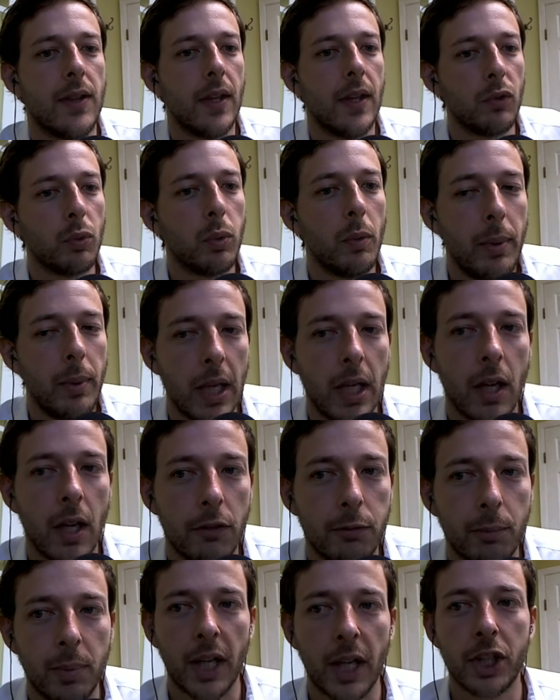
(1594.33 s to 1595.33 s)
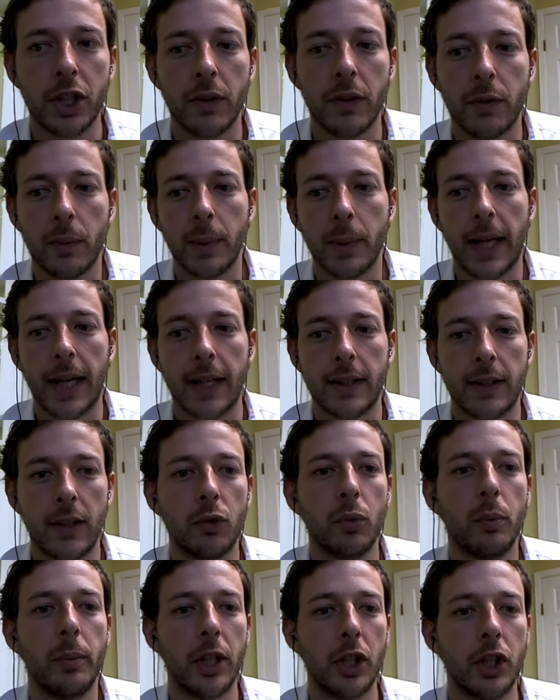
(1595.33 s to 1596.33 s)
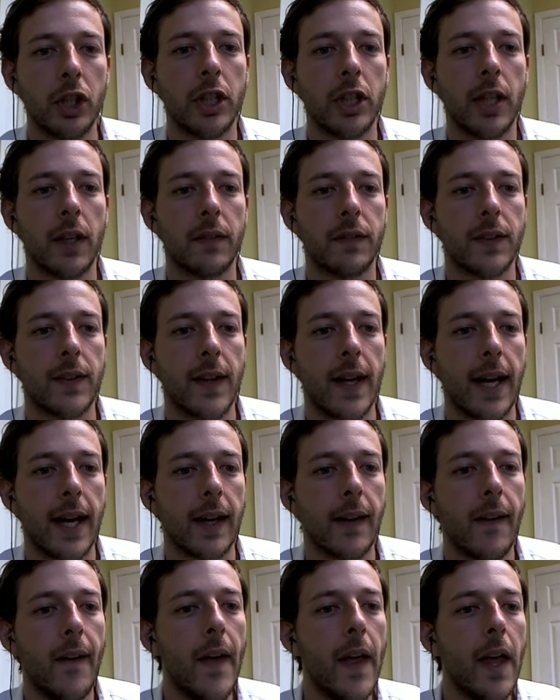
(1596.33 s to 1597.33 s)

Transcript: this would be enough pressure for black. This would be a good enough attack.